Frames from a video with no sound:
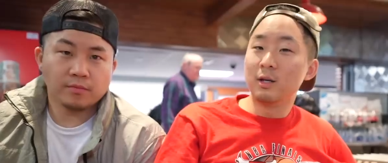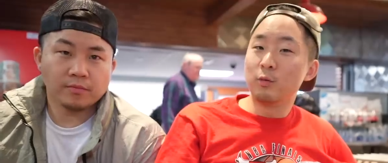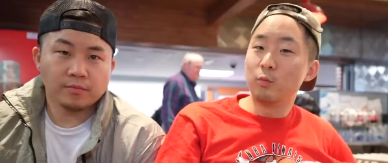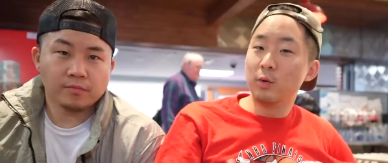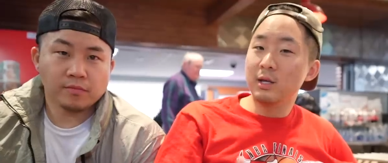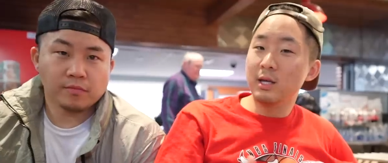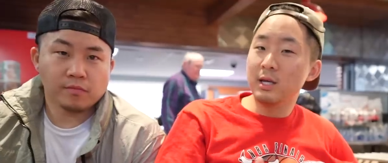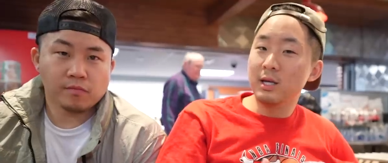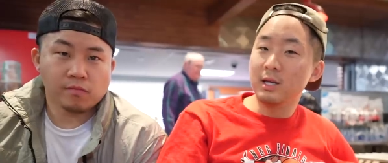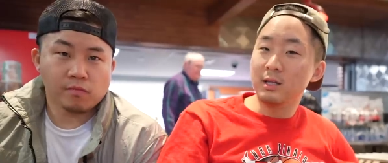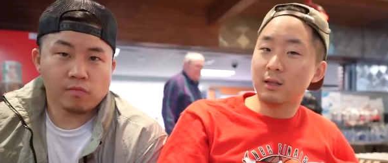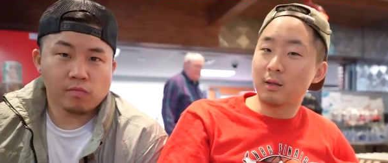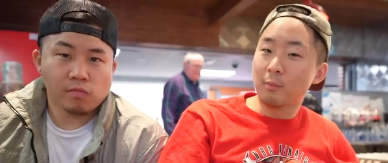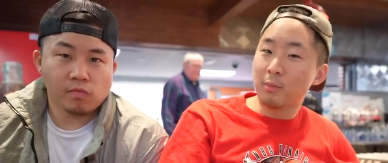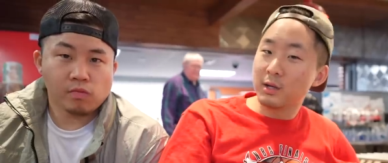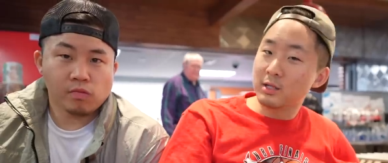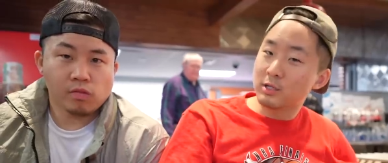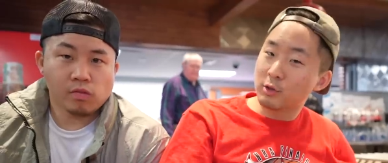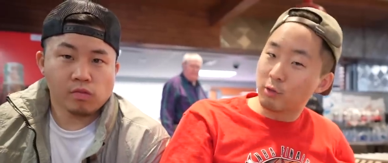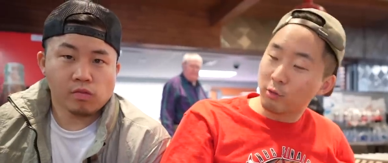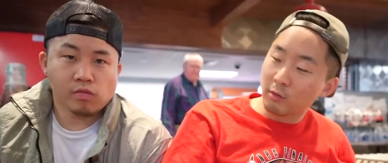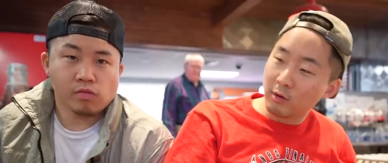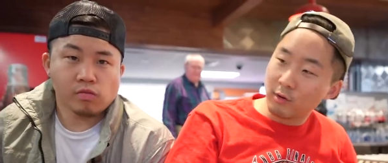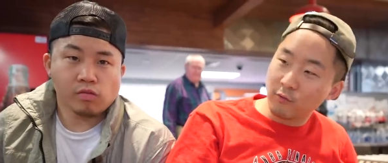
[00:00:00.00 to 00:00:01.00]
Speaker 1: did we eat the
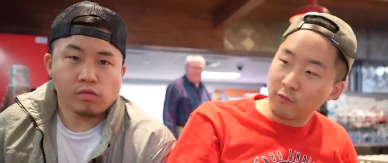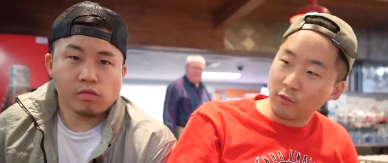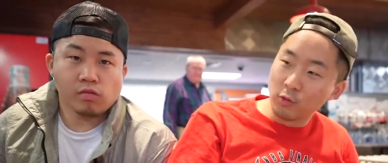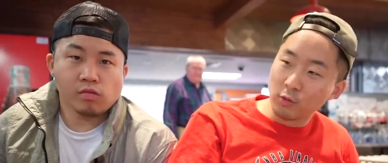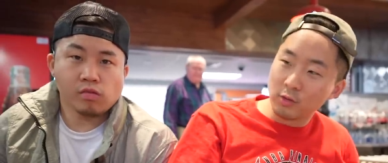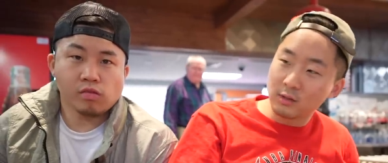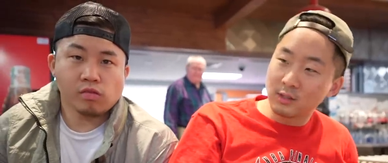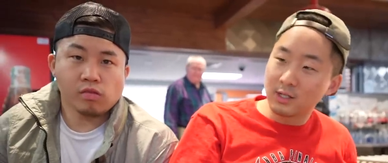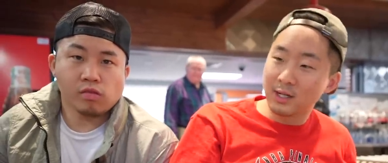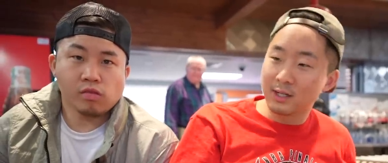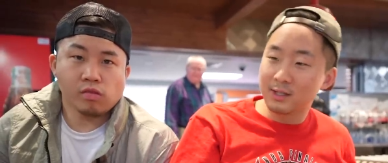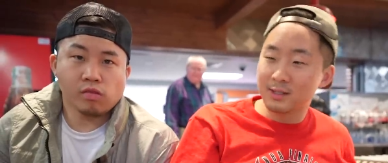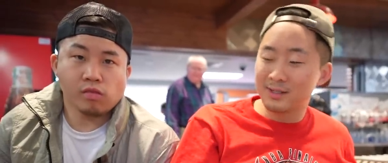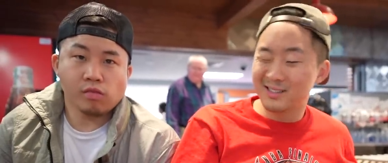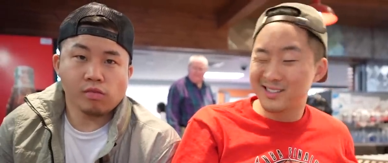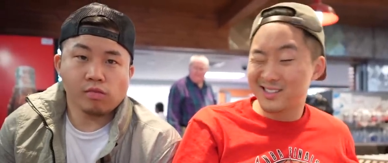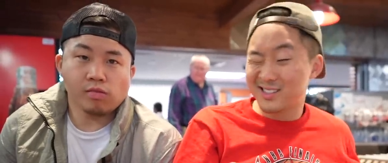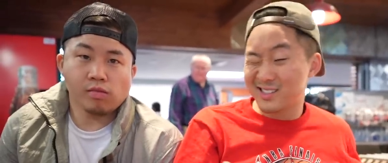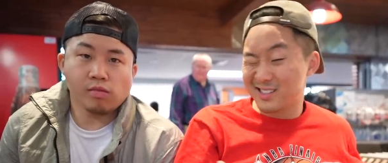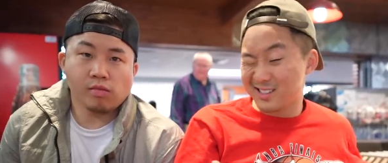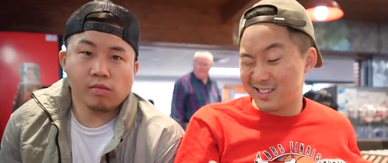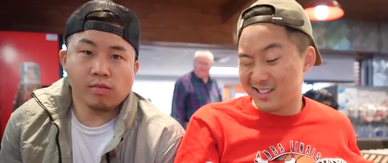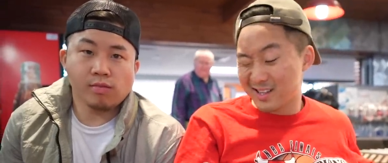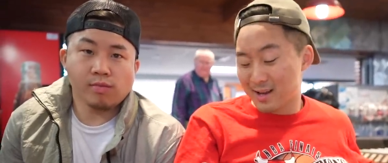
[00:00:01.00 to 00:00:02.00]
best Korean food in
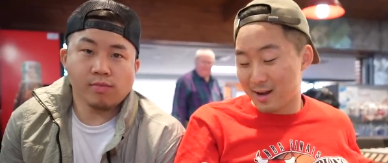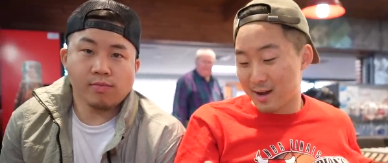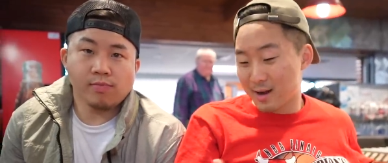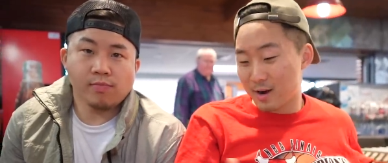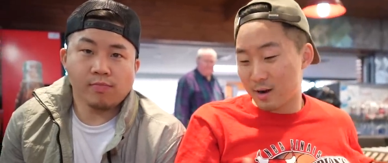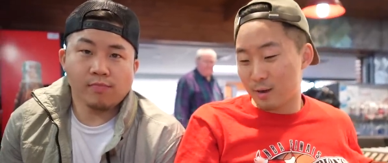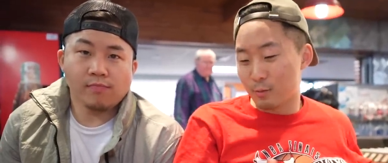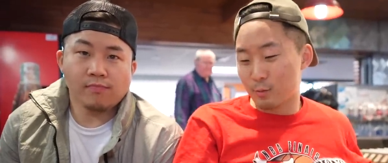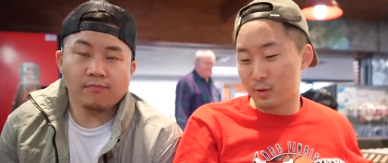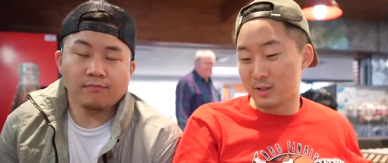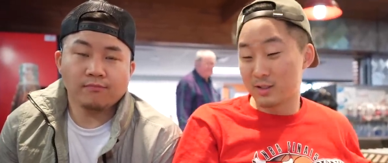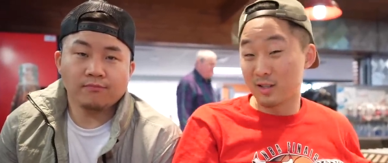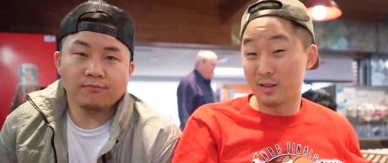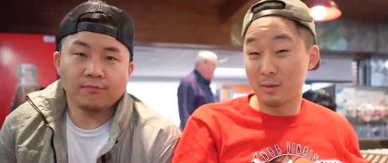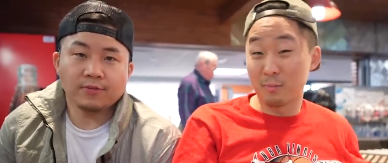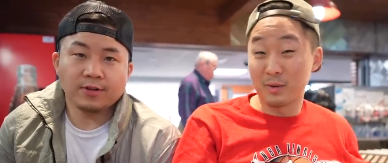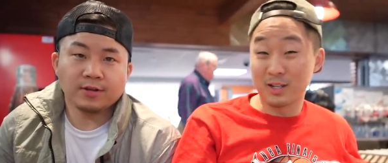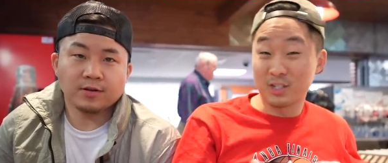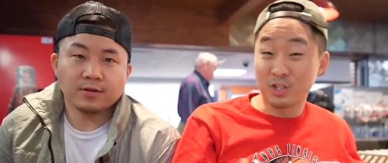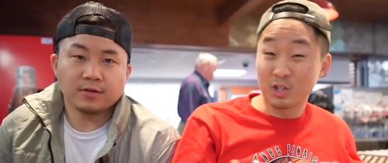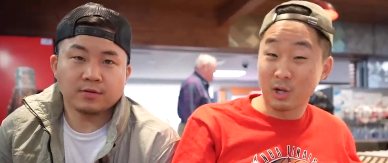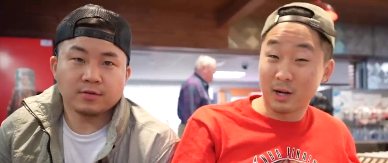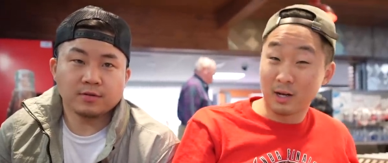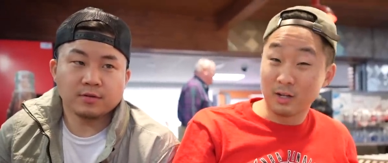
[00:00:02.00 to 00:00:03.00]
Texas? No. Was it the
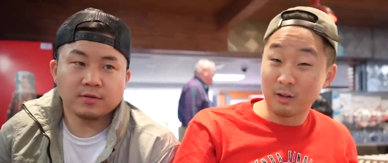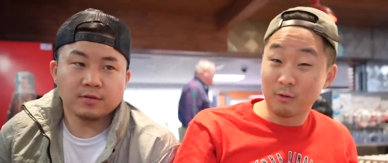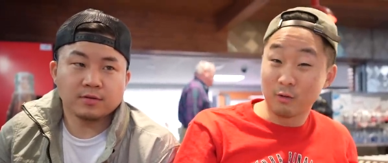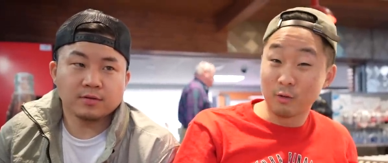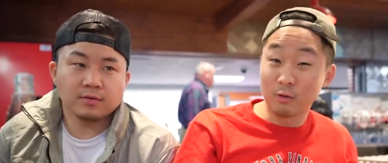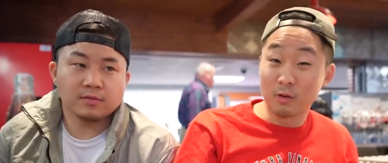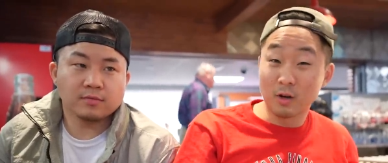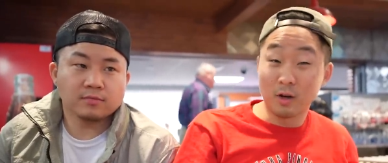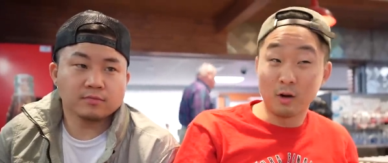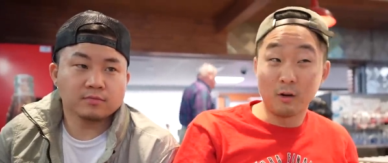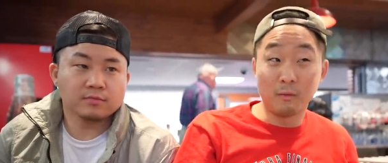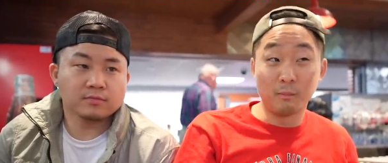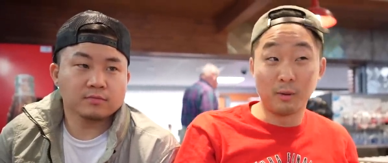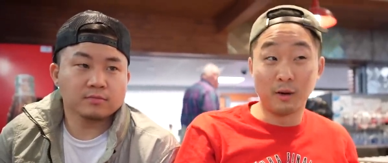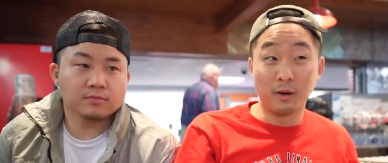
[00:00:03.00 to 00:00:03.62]
best Chinese food? No.